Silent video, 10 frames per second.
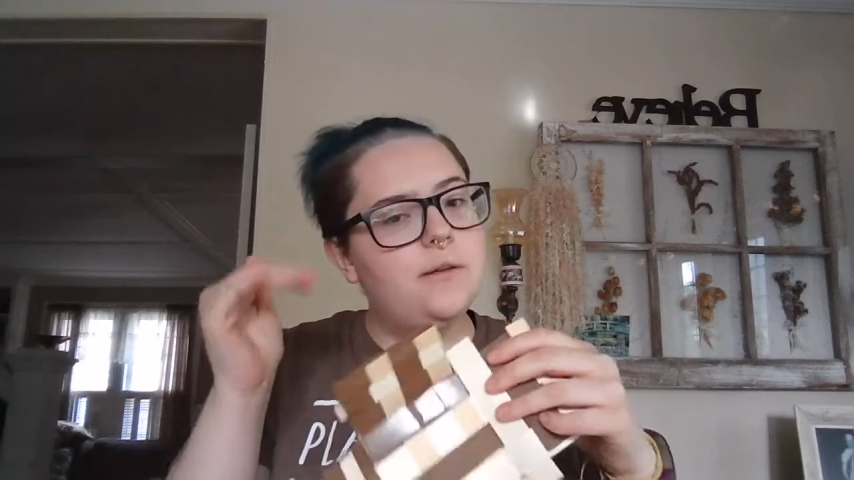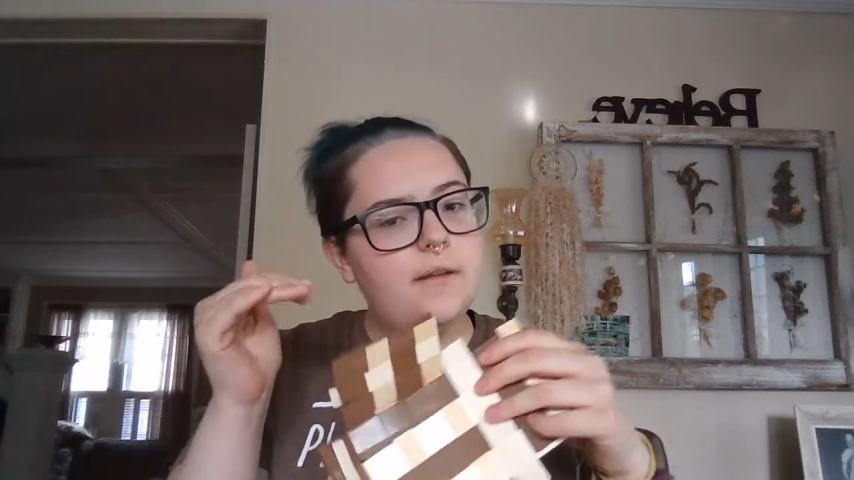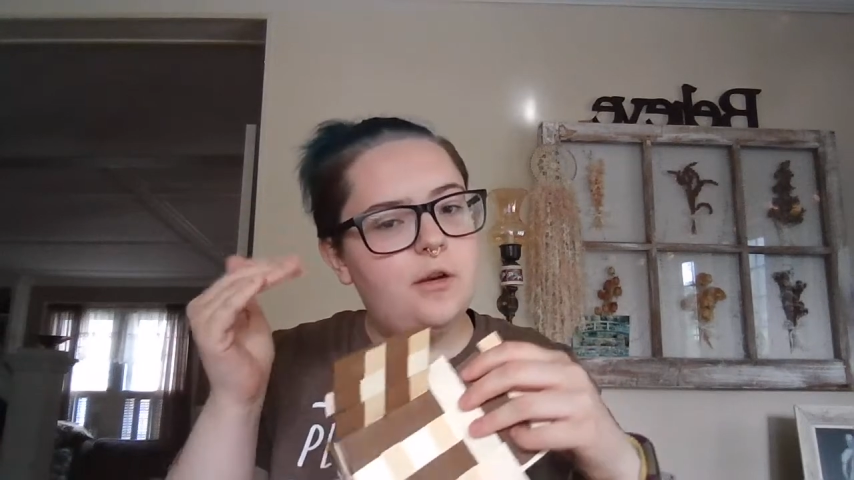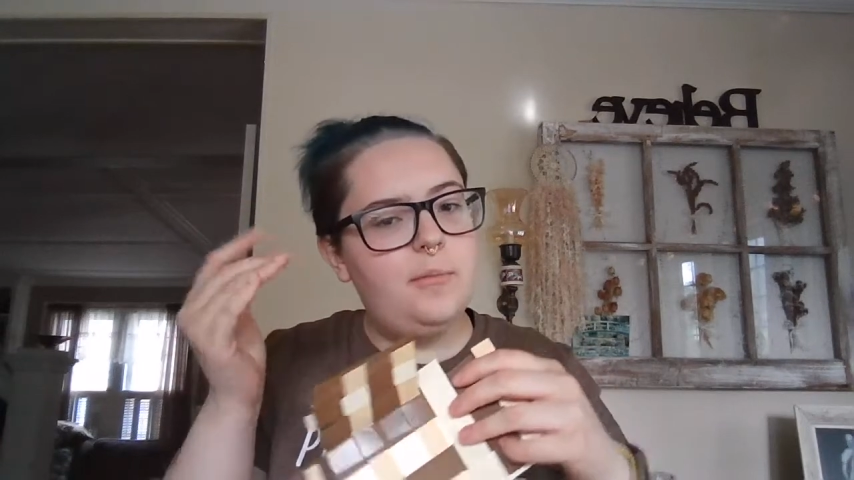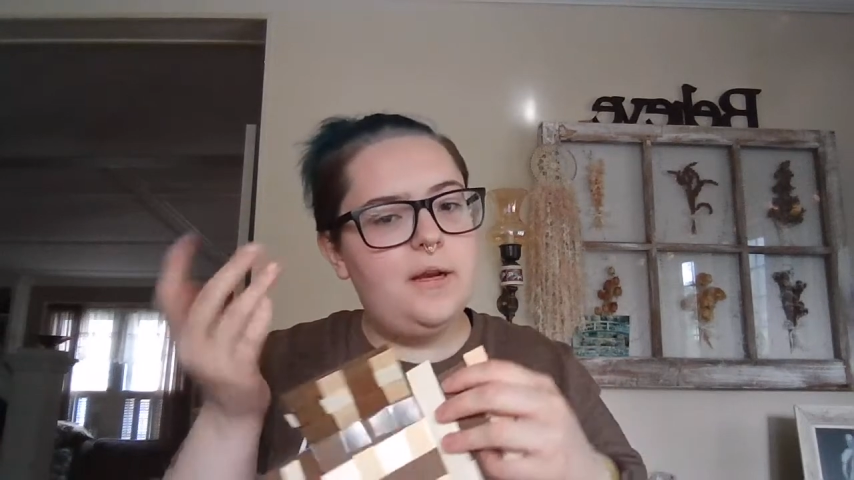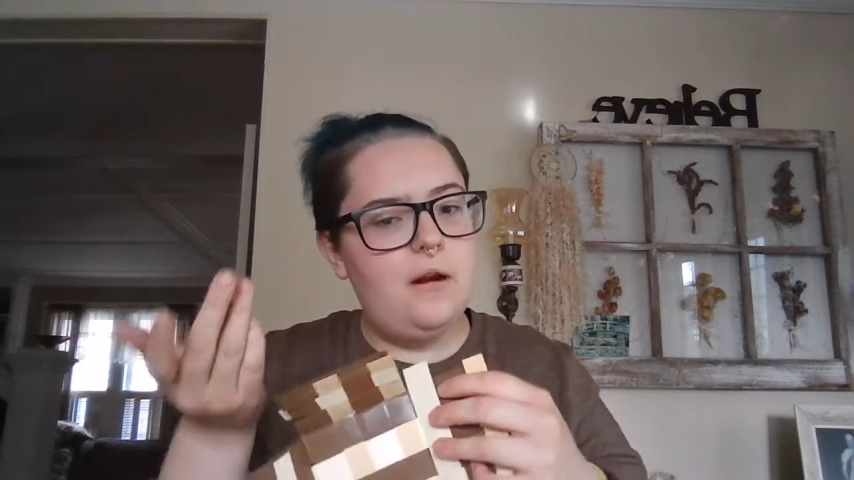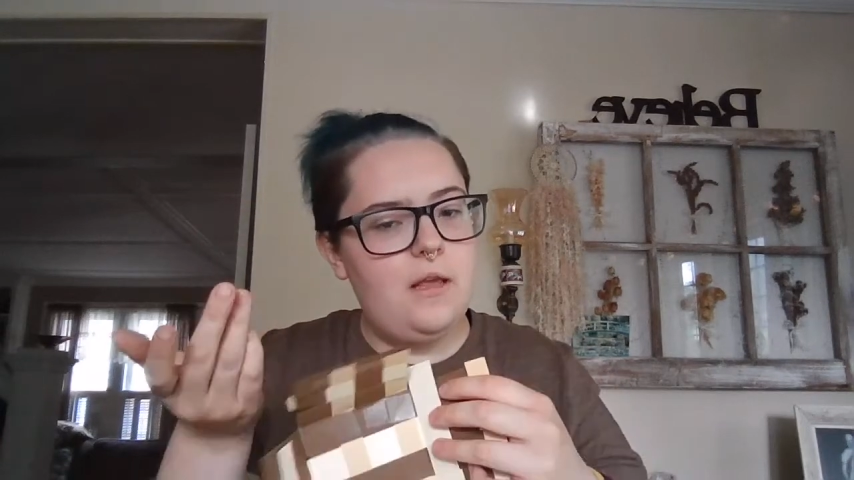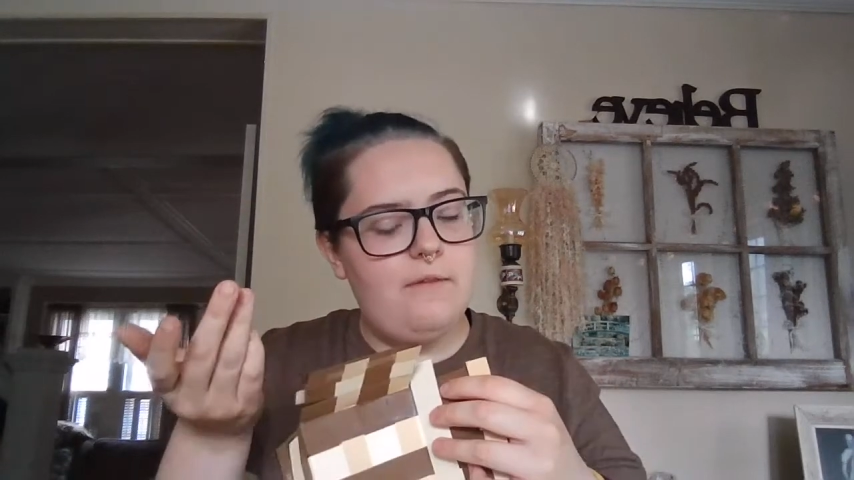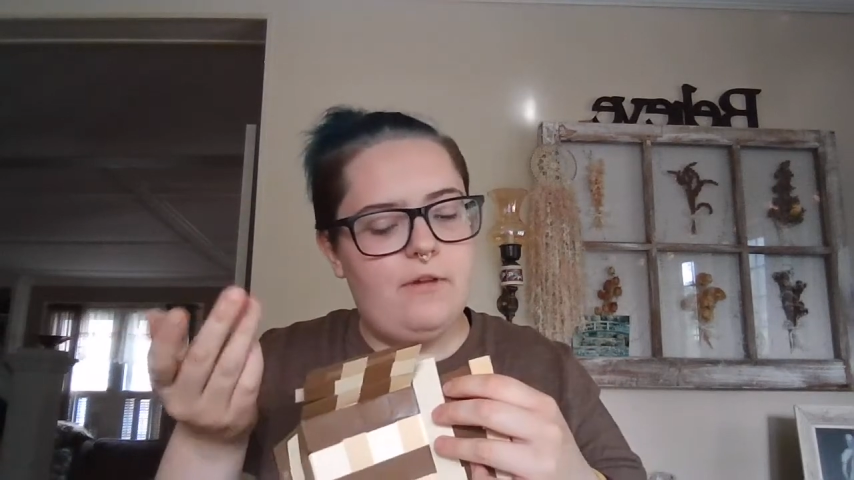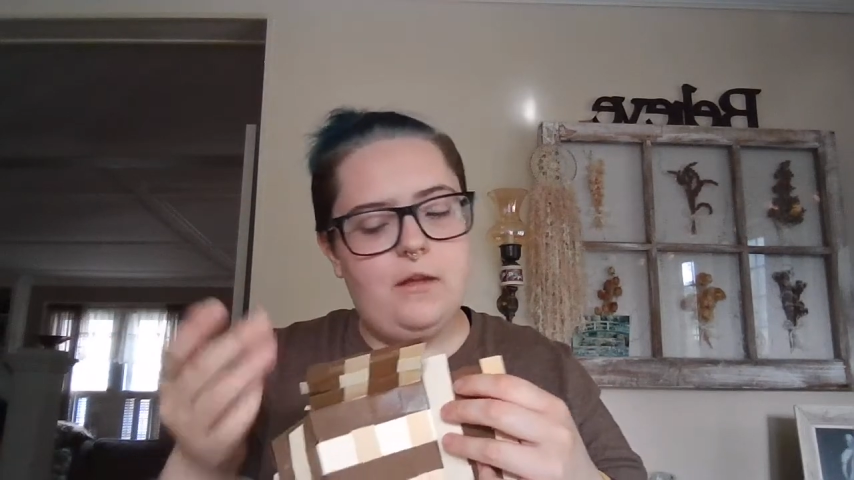are a little bit
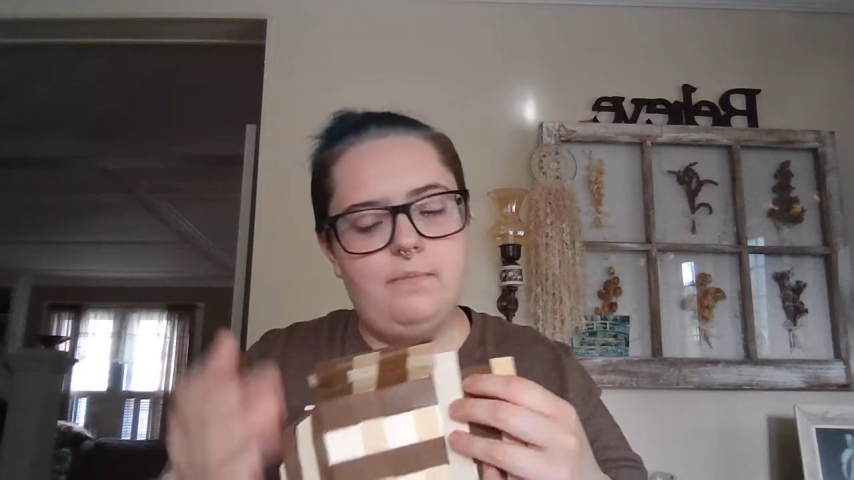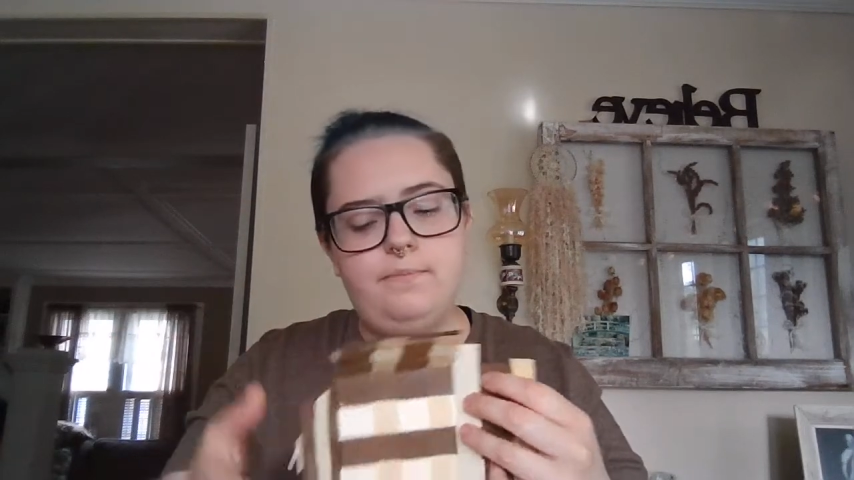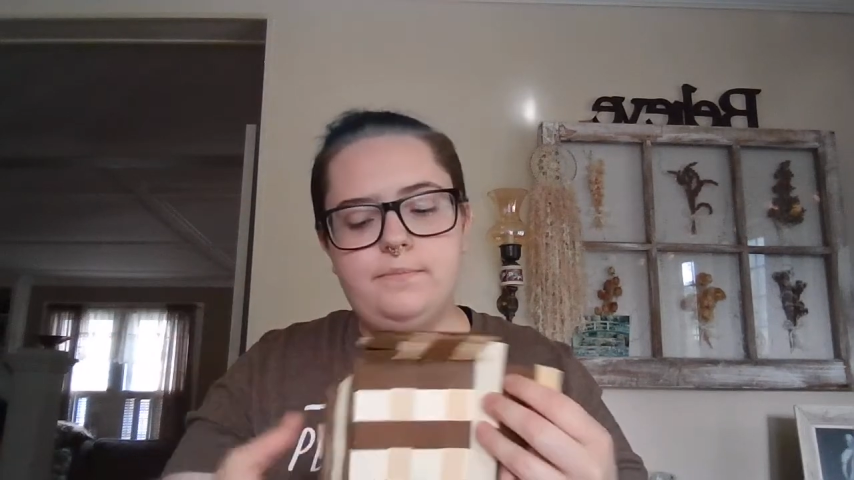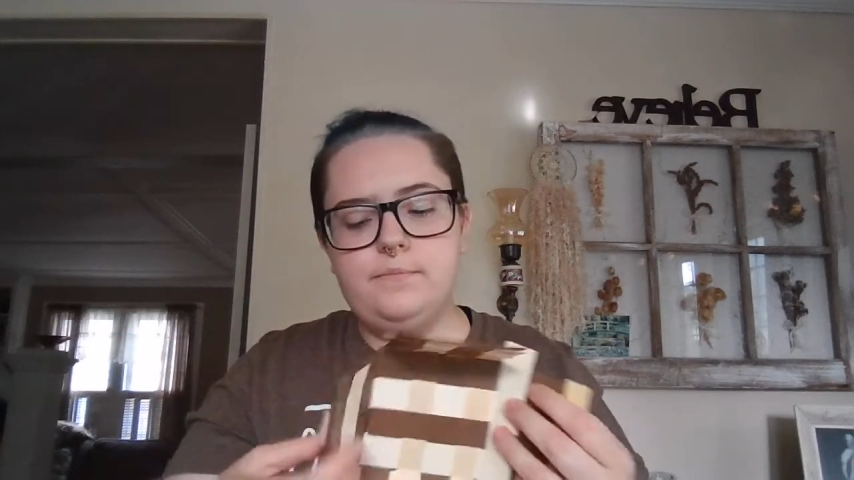uneven,